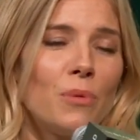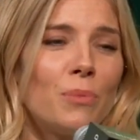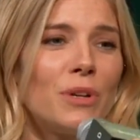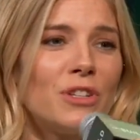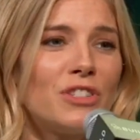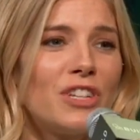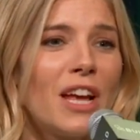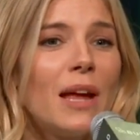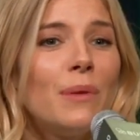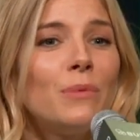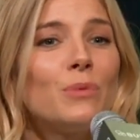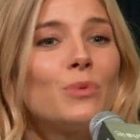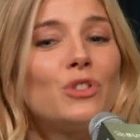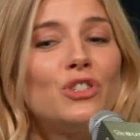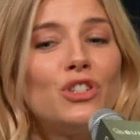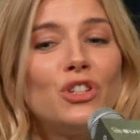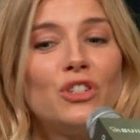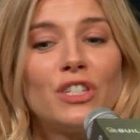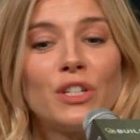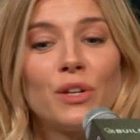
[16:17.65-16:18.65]
But James was
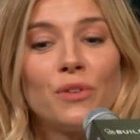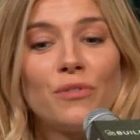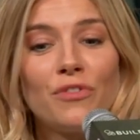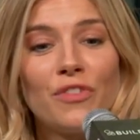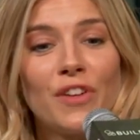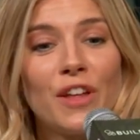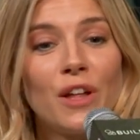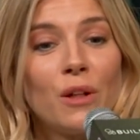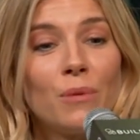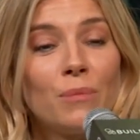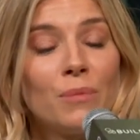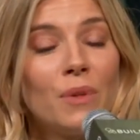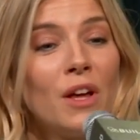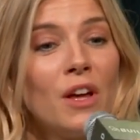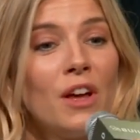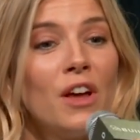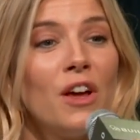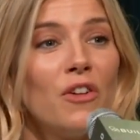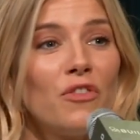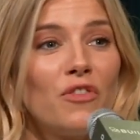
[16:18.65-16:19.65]
shooting on film,
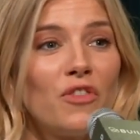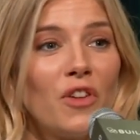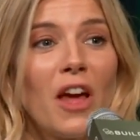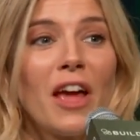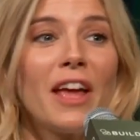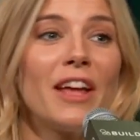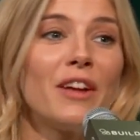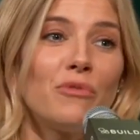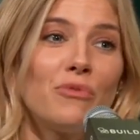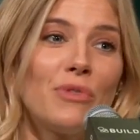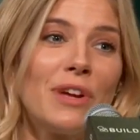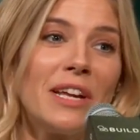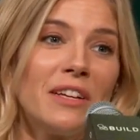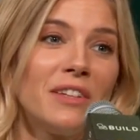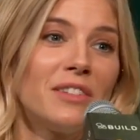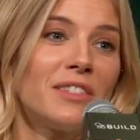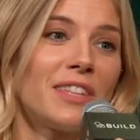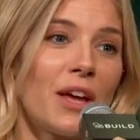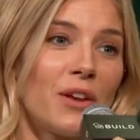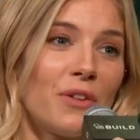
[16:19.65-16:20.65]
flying
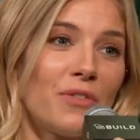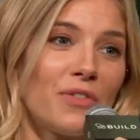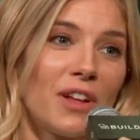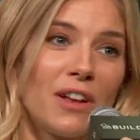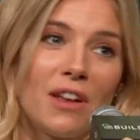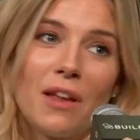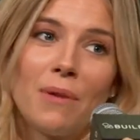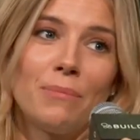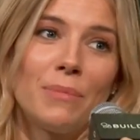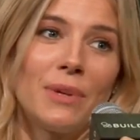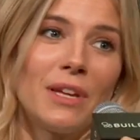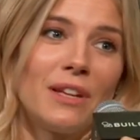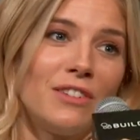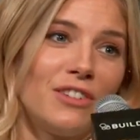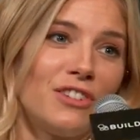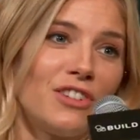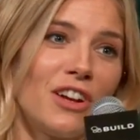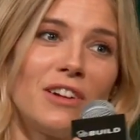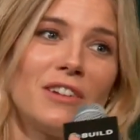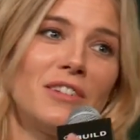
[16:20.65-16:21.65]
reels out of
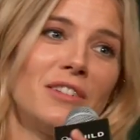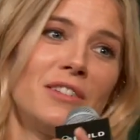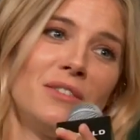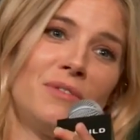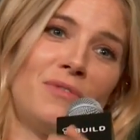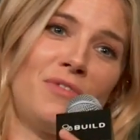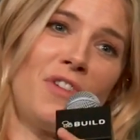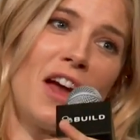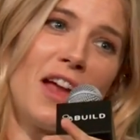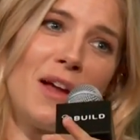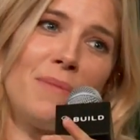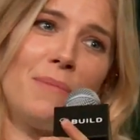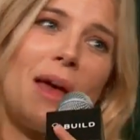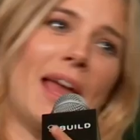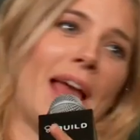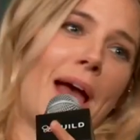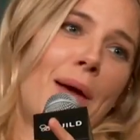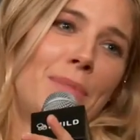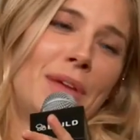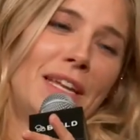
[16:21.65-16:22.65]
Colombian jungle via
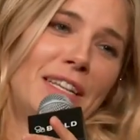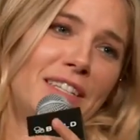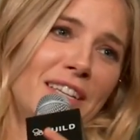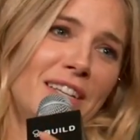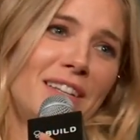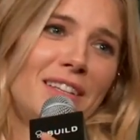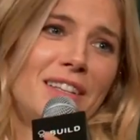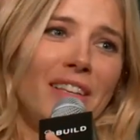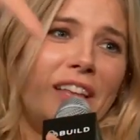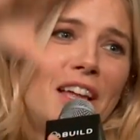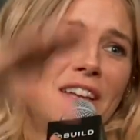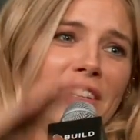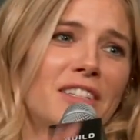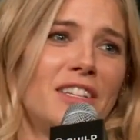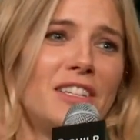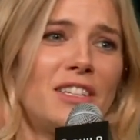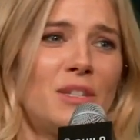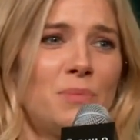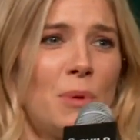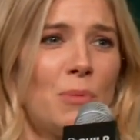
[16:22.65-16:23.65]
Miami to
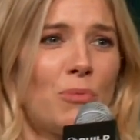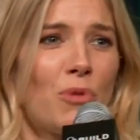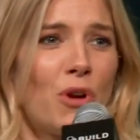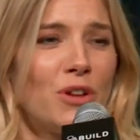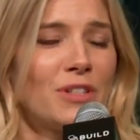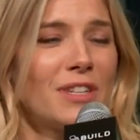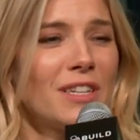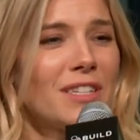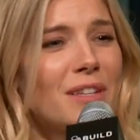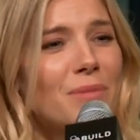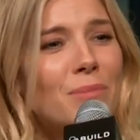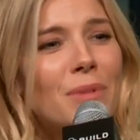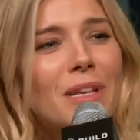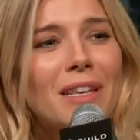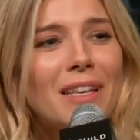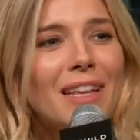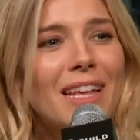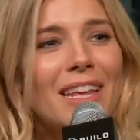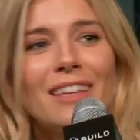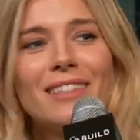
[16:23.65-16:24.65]
London to be processed. I
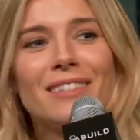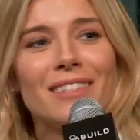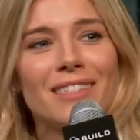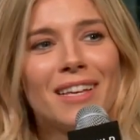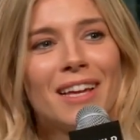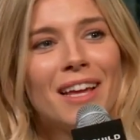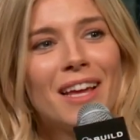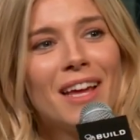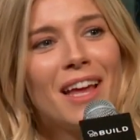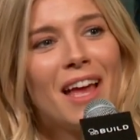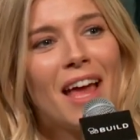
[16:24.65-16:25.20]
mean, he's